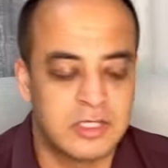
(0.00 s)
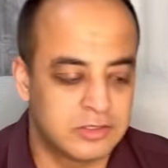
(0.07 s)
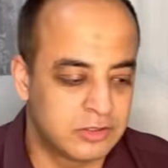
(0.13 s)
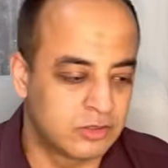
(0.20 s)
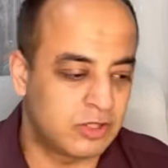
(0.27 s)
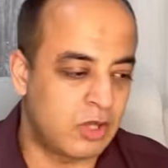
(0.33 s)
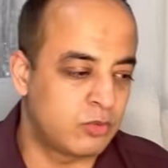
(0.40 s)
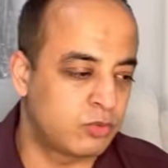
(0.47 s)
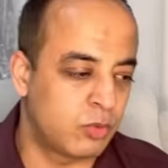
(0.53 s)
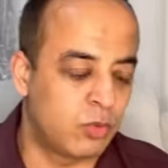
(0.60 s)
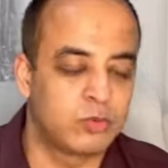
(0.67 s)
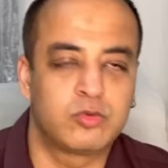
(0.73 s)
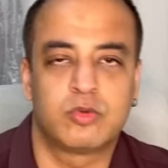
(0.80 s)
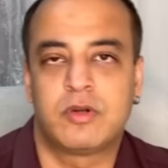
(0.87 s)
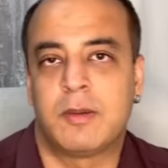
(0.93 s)
This house
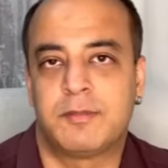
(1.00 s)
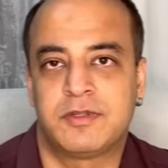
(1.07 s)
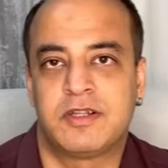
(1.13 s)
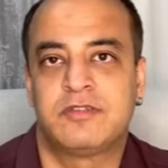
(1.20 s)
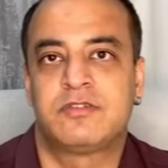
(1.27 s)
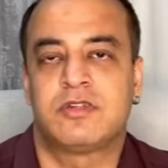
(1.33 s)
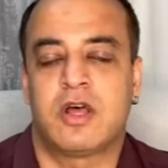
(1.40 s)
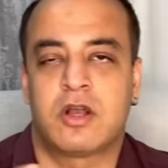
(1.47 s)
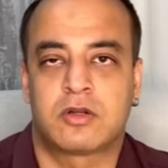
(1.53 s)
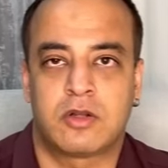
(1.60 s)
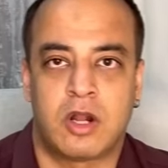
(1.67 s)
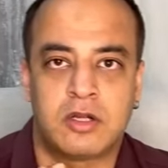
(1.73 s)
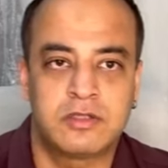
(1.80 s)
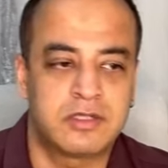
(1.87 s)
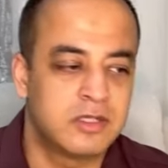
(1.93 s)
also represents a
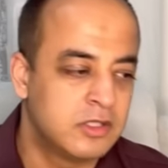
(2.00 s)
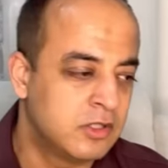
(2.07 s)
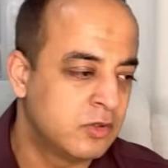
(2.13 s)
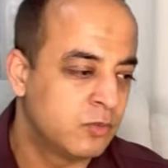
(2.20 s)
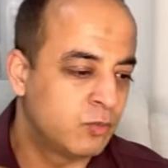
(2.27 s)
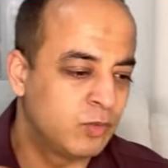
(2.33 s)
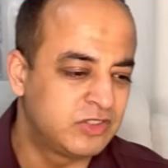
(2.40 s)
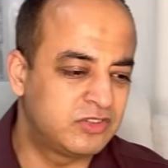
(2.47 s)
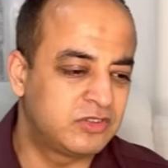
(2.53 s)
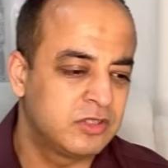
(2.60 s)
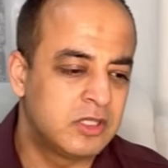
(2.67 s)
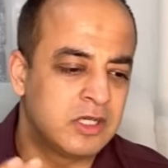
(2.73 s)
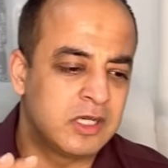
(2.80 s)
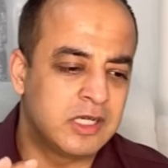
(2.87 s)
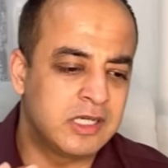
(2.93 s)
cult which
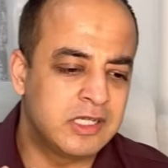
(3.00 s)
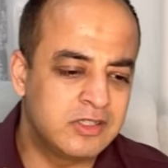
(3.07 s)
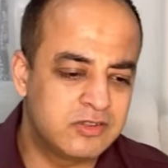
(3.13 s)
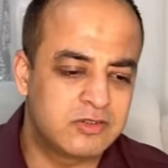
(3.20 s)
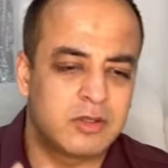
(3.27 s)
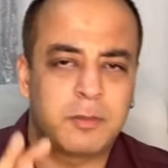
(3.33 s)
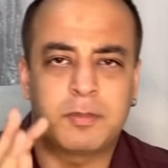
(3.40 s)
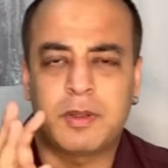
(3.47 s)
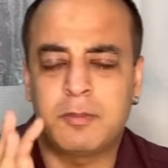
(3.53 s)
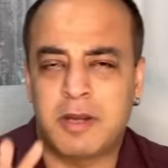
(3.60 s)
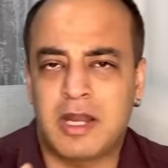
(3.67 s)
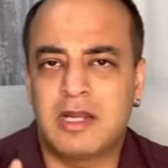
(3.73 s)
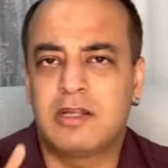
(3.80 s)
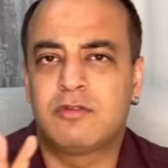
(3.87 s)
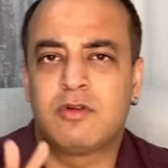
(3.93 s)
is
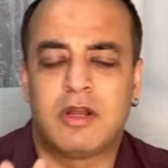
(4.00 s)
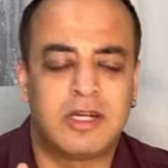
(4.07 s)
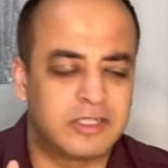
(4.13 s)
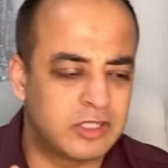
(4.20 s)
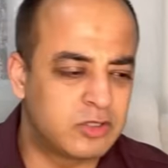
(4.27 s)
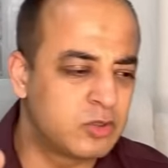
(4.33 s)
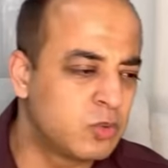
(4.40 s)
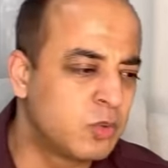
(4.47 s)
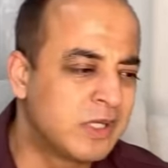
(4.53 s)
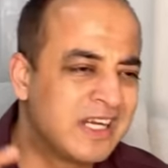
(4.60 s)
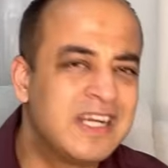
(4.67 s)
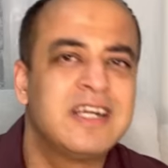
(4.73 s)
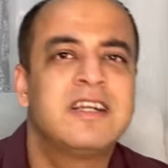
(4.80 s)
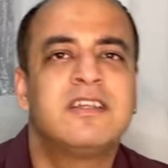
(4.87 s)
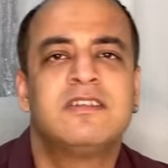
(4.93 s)
primarily related to
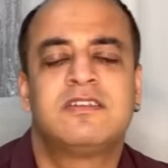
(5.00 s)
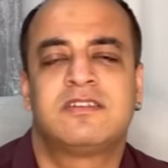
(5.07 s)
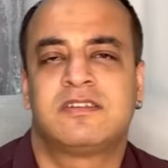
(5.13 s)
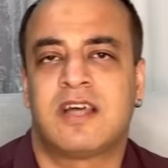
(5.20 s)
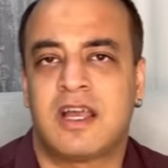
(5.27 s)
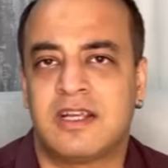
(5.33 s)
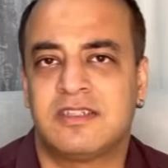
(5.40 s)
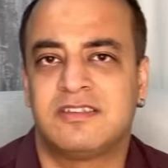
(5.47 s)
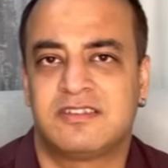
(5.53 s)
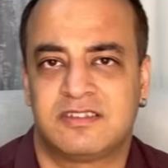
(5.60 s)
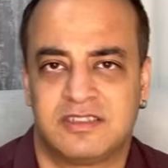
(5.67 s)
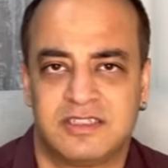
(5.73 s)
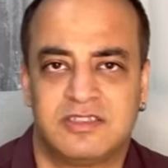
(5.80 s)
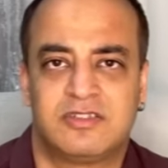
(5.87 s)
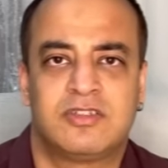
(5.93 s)
hidden
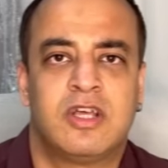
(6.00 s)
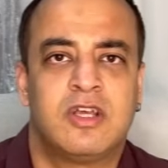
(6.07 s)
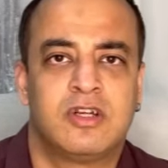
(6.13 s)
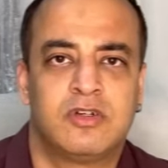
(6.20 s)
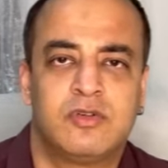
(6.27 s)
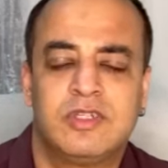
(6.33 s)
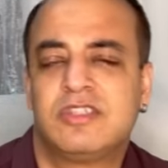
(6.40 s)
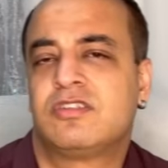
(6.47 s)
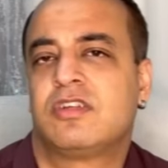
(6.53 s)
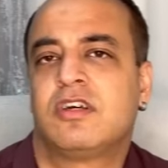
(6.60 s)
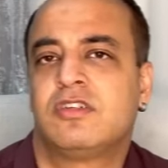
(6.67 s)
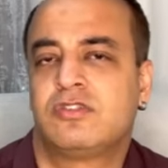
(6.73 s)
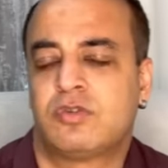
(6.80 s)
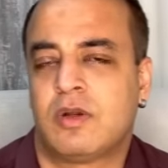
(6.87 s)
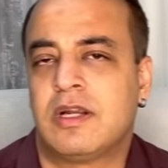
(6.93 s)
sciences,
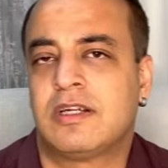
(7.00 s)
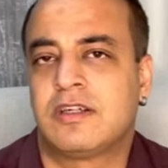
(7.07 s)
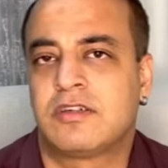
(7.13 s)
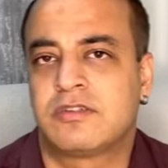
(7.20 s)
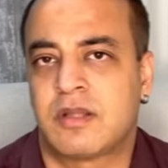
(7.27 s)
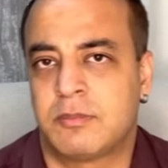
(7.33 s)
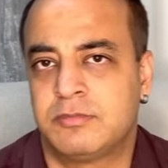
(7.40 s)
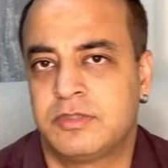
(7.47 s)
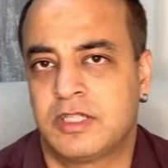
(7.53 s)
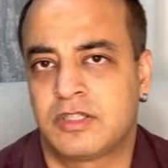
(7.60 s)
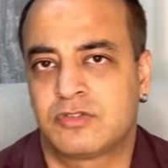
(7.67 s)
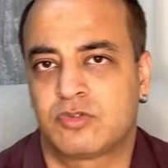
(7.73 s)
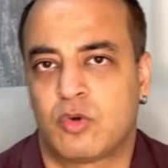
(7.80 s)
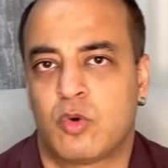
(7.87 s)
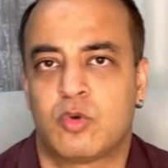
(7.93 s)
research related
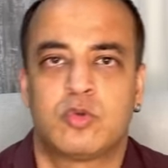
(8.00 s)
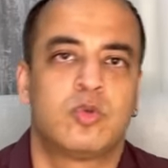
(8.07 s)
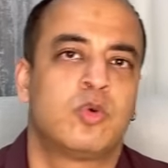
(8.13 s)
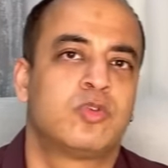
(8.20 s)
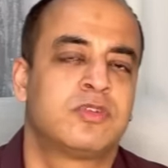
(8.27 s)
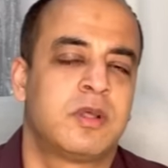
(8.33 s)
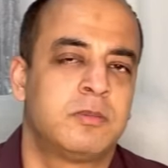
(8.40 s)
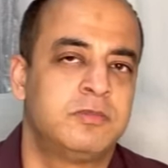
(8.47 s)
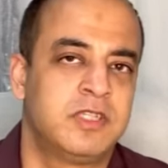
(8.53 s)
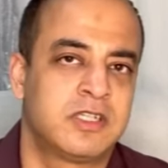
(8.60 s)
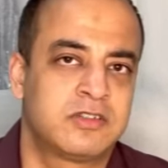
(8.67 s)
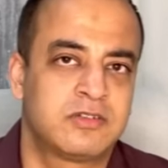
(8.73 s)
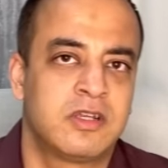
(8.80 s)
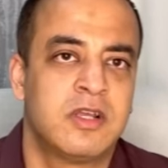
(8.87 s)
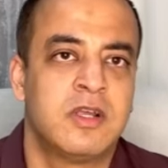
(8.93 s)
subjects or those
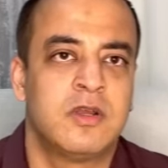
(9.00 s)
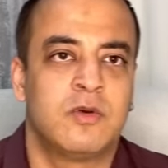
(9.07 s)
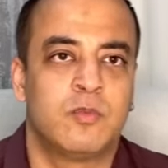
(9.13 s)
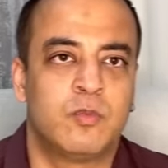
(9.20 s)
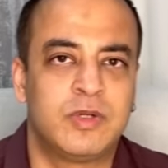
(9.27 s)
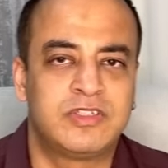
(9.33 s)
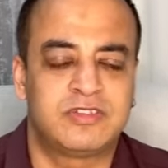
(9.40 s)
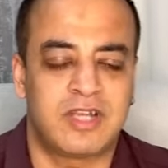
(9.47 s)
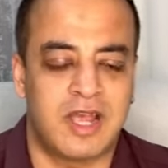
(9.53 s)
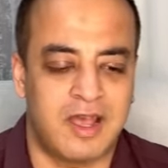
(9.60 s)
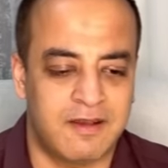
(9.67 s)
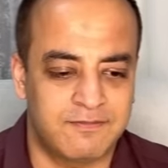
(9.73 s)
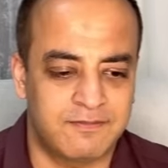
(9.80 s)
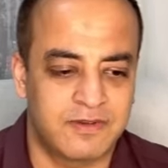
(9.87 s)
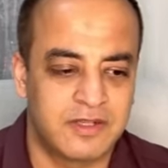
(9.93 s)
subjects which
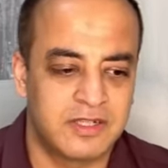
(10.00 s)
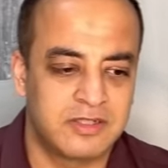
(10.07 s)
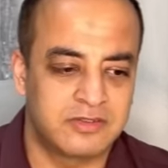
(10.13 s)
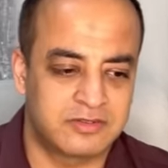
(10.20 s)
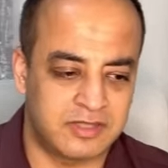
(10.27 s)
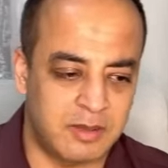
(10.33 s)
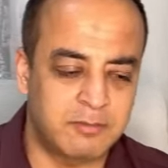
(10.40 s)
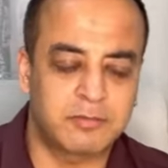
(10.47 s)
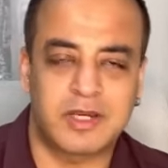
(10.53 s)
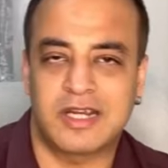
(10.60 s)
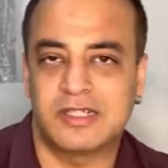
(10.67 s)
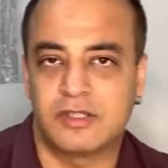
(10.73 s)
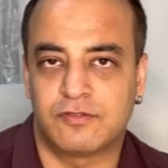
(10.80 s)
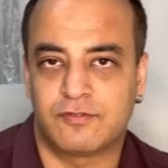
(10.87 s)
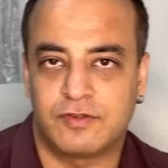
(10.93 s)
have some
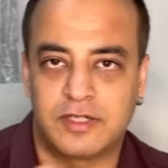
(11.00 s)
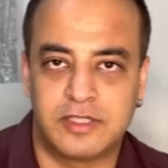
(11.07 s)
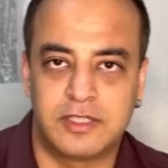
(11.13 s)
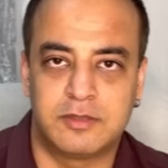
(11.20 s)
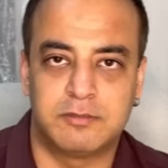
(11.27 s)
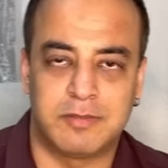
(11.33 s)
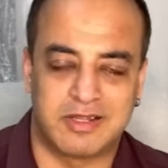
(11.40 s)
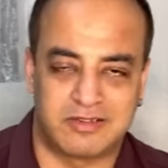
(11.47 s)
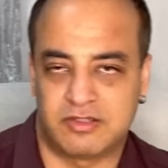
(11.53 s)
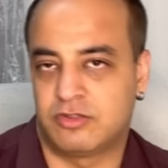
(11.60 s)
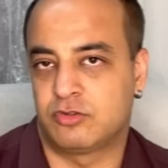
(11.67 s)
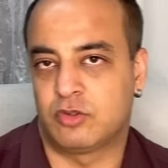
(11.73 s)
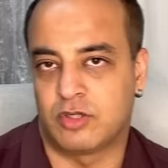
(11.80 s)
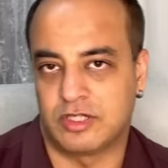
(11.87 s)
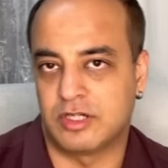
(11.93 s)
kind of hidden
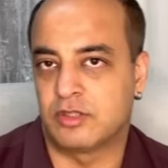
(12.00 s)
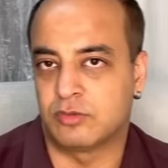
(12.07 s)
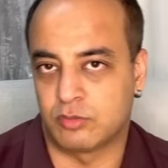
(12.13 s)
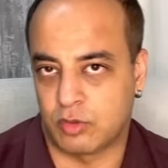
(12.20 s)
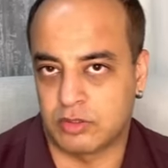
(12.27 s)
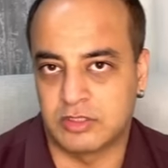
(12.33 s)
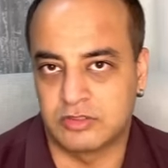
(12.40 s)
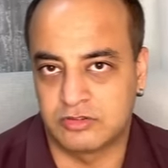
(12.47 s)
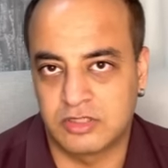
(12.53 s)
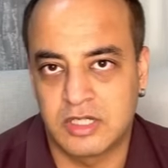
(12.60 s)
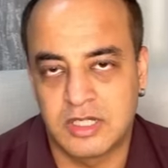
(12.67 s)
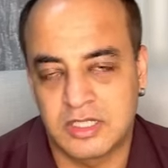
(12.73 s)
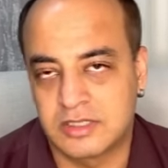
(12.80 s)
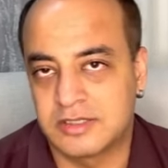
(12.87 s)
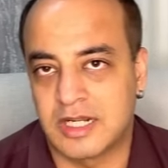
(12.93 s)
message or hidden knowledge
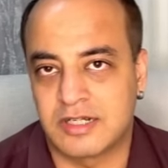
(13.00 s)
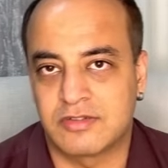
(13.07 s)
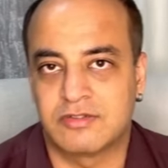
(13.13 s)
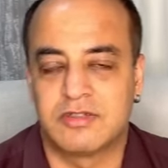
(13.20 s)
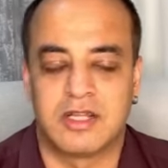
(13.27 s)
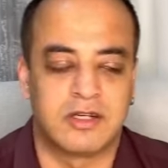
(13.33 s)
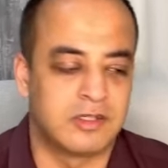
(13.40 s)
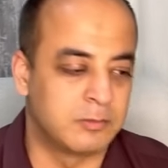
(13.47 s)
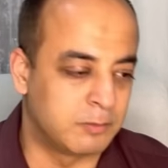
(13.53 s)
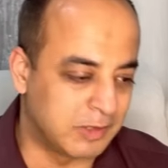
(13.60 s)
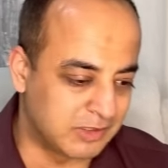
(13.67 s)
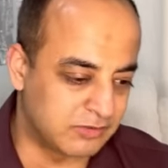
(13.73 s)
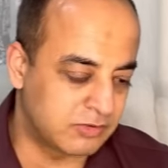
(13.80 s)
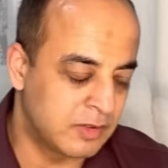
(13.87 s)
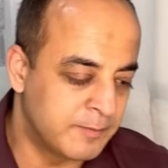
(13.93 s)
that is there in
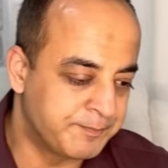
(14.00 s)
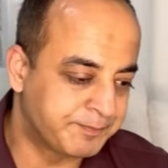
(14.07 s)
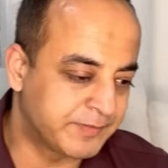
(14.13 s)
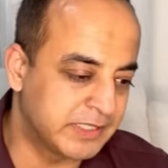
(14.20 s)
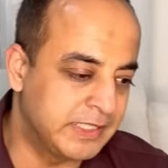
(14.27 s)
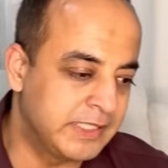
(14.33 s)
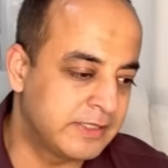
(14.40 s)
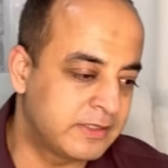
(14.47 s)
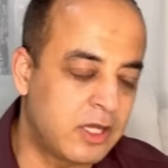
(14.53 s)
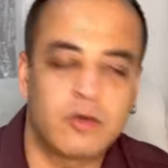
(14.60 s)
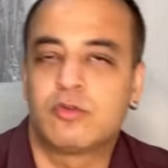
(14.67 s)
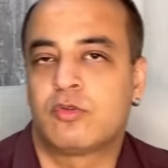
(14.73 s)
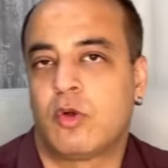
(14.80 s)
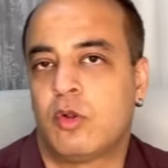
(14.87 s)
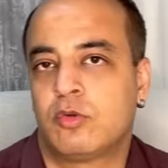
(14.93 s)
place. Eighth
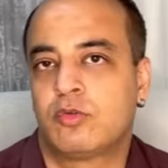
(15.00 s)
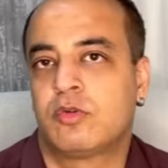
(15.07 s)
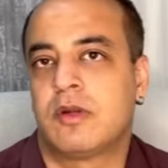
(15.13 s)
house also